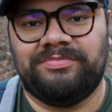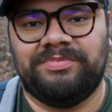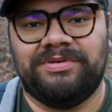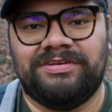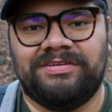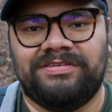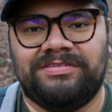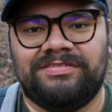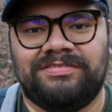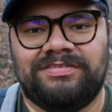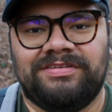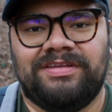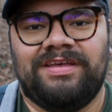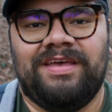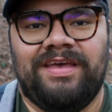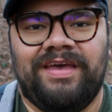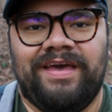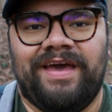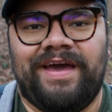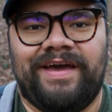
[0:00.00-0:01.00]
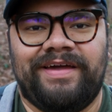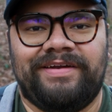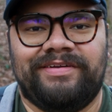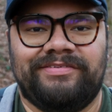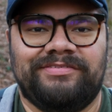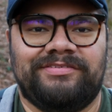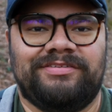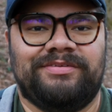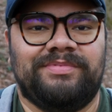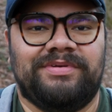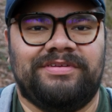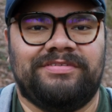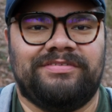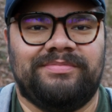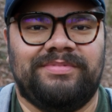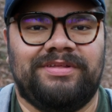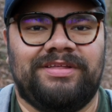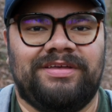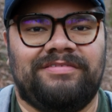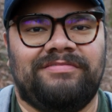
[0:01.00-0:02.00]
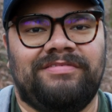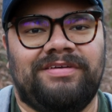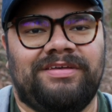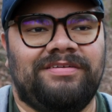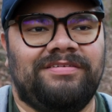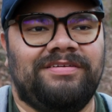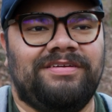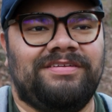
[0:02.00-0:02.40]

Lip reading: because I know somebody's gonna be like, well,